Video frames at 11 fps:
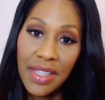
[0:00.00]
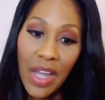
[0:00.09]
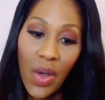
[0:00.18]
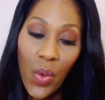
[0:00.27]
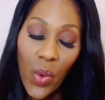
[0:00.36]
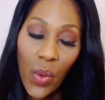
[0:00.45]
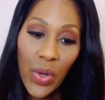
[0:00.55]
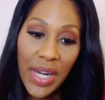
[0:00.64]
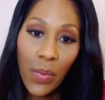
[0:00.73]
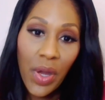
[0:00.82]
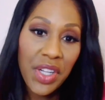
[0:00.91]
Now,
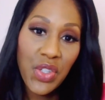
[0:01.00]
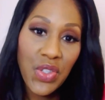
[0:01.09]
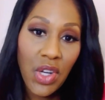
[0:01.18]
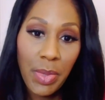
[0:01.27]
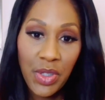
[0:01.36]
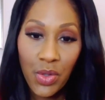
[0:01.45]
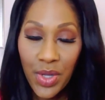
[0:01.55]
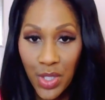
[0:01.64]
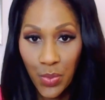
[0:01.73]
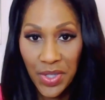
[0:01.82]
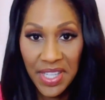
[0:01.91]
what I wanted to start by
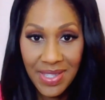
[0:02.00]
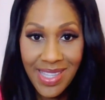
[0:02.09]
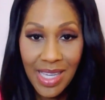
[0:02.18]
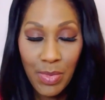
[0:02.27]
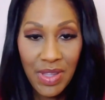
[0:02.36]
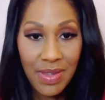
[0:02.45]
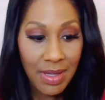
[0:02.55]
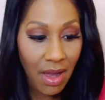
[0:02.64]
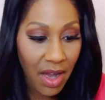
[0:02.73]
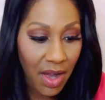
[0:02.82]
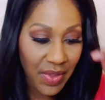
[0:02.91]
doing is reading a statement
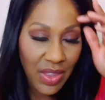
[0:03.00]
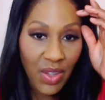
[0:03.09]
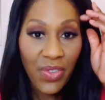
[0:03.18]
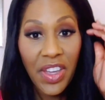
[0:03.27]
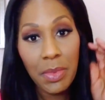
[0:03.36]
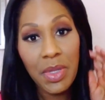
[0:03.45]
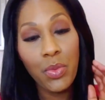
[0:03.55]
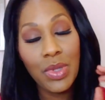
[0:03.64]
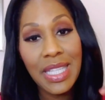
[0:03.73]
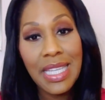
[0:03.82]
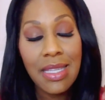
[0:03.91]
uh, that the family
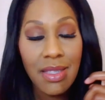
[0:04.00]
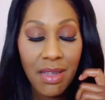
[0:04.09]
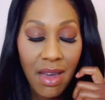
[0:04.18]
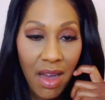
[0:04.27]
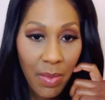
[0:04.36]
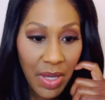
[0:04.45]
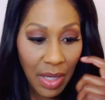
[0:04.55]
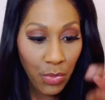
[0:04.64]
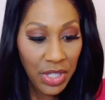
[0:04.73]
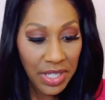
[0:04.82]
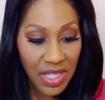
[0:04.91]
released, um, and
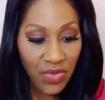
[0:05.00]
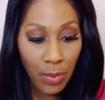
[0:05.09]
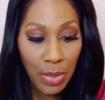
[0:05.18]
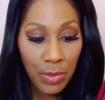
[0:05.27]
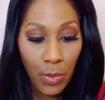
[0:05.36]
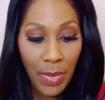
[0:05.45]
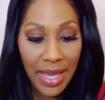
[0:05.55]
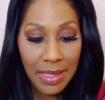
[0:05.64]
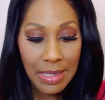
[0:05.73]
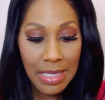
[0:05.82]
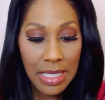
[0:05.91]
I'm reading this from People
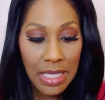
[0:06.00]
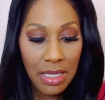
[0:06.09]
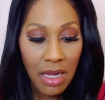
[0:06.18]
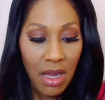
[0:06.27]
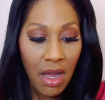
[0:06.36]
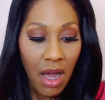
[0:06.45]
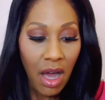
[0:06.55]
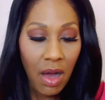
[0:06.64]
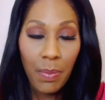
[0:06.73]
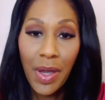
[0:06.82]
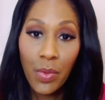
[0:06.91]
magazine.
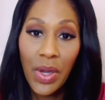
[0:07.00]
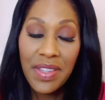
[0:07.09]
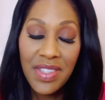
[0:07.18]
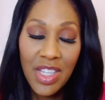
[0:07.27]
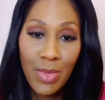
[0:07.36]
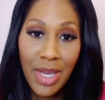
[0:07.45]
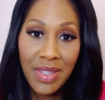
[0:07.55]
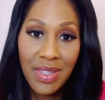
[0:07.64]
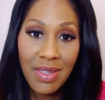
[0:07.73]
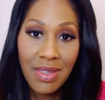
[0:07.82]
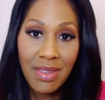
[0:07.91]
Um, by the way,
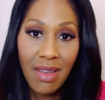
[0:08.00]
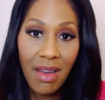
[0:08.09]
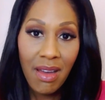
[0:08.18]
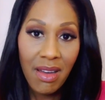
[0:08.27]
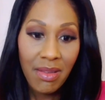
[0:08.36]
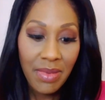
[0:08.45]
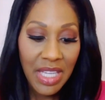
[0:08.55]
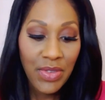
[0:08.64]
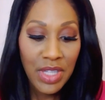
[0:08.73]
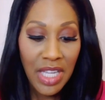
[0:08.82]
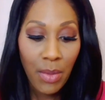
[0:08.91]
DMX's uh,
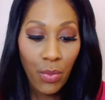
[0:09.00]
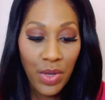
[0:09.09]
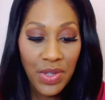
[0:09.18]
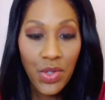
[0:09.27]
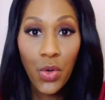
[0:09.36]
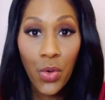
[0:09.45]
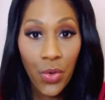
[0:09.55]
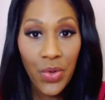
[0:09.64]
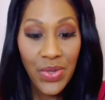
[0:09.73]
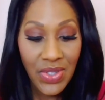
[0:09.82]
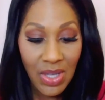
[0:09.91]
given name was
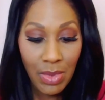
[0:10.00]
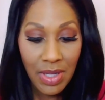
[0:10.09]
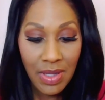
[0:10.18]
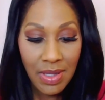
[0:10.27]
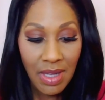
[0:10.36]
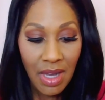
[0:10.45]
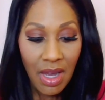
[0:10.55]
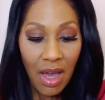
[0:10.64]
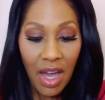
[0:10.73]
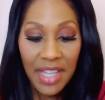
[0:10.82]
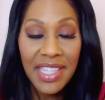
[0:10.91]
Earl Simmons.
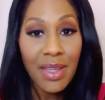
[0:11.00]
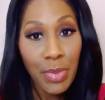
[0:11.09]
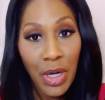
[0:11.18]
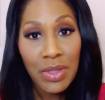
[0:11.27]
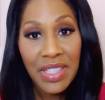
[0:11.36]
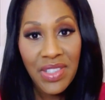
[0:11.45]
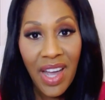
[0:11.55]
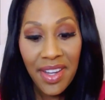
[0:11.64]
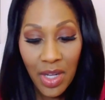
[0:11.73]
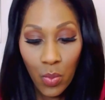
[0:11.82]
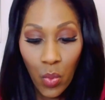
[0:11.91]
Uh, he apparently
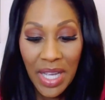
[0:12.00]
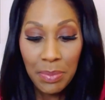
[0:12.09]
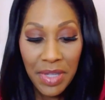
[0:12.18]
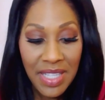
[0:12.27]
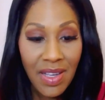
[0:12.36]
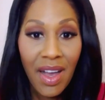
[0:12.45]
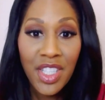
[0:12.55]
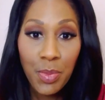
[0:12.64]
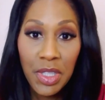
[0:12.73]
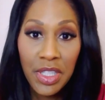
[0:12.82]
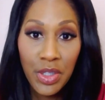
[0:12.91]
died at White Plains
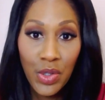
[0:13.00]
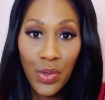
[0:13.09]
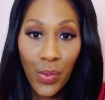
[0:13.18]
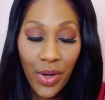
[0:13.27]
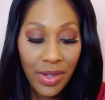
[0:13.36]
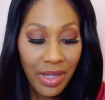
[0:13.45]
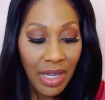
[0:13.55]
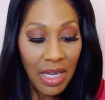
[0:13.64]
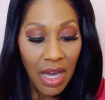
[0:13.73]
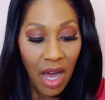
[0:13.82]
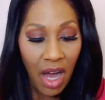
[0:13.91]
Hospital in New York,
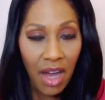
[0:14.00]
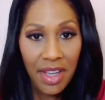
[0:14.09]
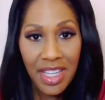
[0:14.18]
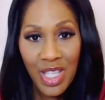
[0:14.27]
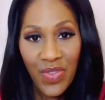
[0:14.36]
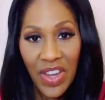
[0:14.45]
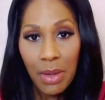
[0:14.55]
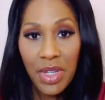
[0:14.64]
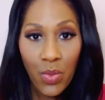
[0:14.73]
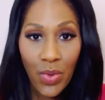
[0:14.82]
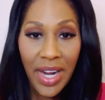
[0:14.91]
uh, and his
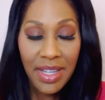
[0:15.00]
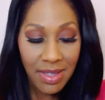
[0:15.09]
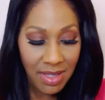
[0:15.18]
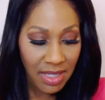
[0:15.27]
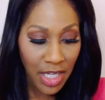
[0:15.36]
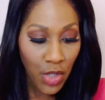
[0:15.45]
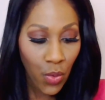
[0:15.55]
family writes, and I